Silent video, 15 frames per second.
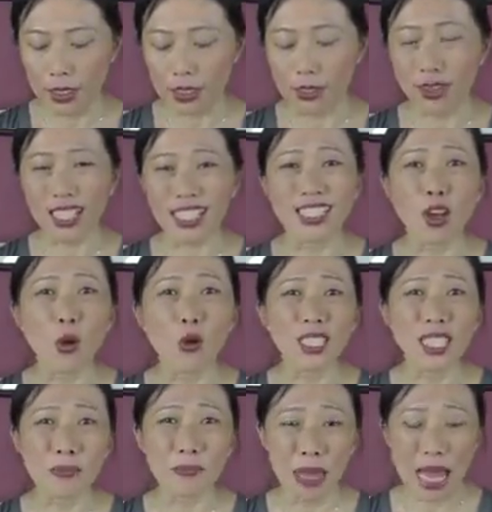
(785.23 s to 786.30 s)
So I can
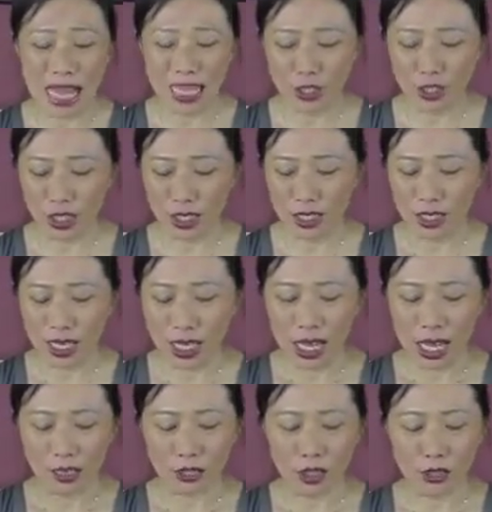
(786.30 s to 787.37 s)
only imagine
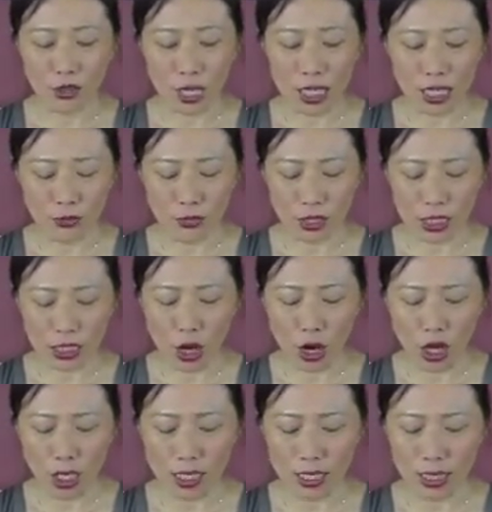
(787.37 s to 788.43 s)
how stressful and
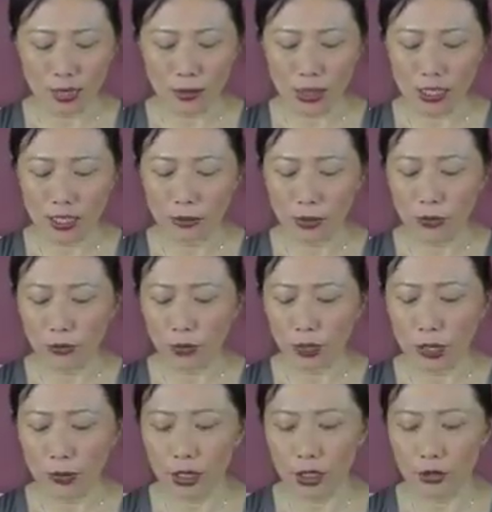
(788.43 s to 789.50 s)
costly it must have been for
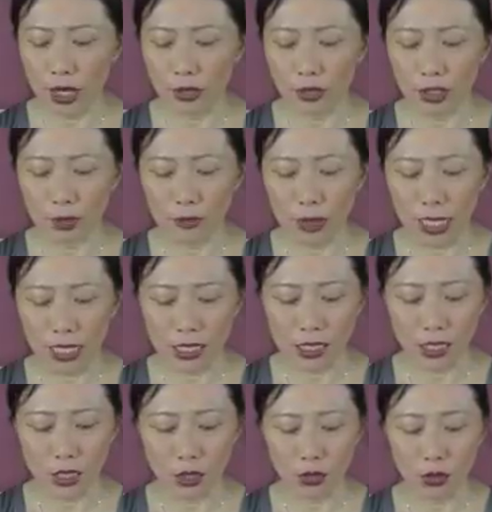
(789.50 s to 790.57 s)
them to travel to
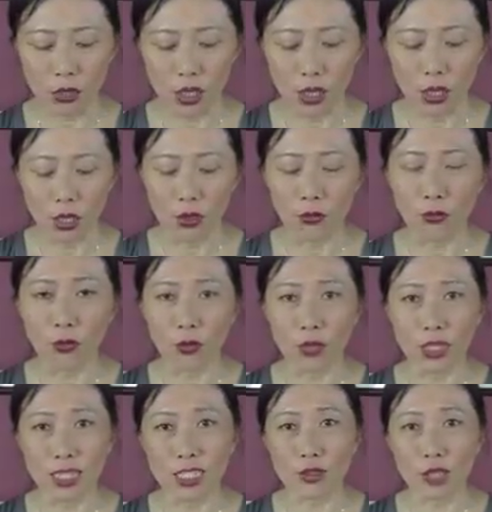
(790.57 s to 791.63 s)
Mexico for
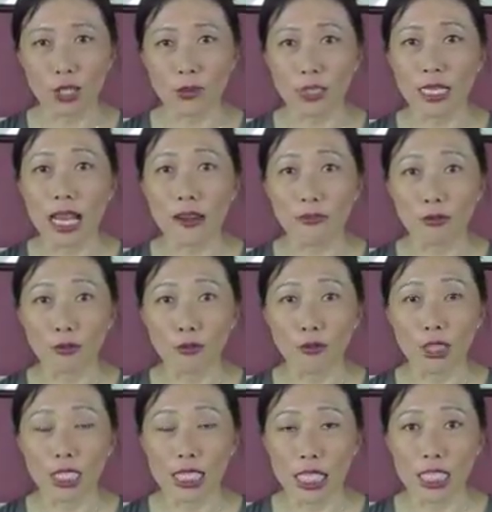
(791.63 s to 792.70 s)
this treatment
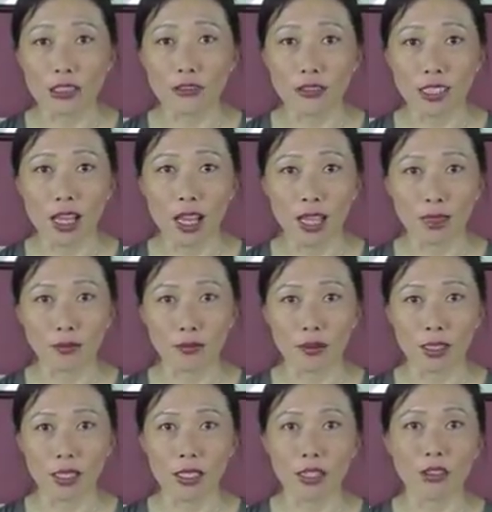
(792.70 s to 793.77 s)
every single time.
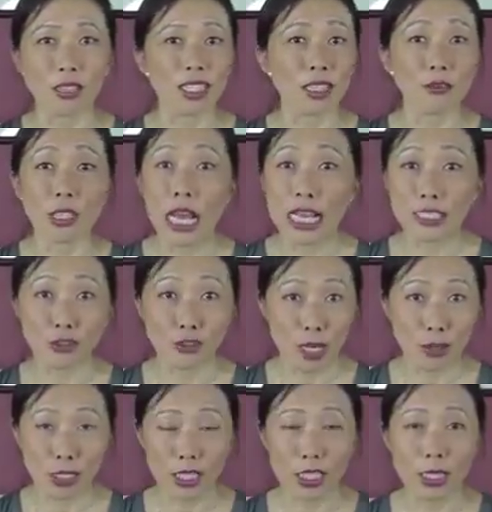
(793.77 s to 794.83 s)
So I never asked her
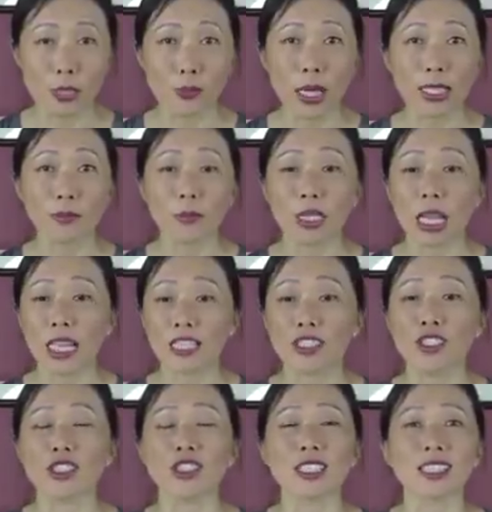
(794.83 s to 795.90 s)
how much she spent, but I
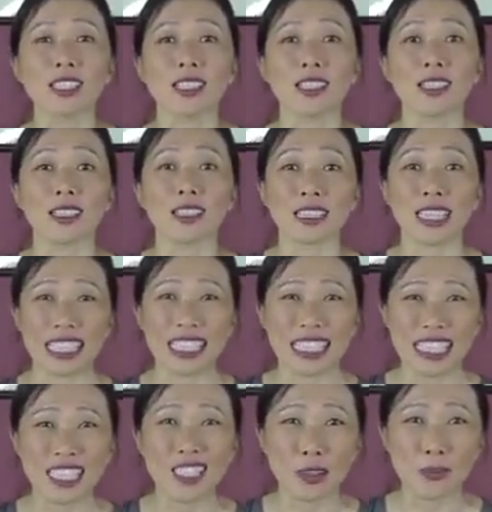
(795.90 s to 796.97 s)
can just,
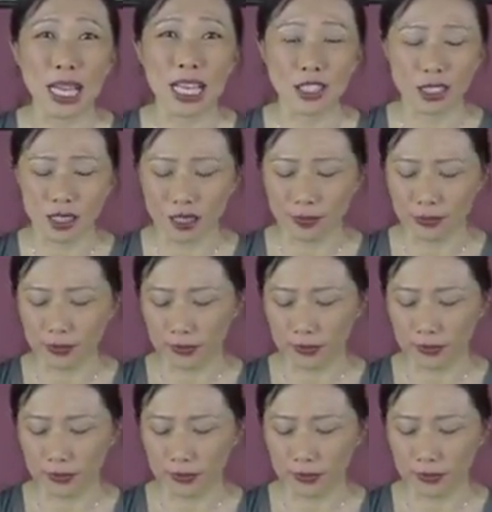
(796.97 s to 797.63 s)
can you imagine?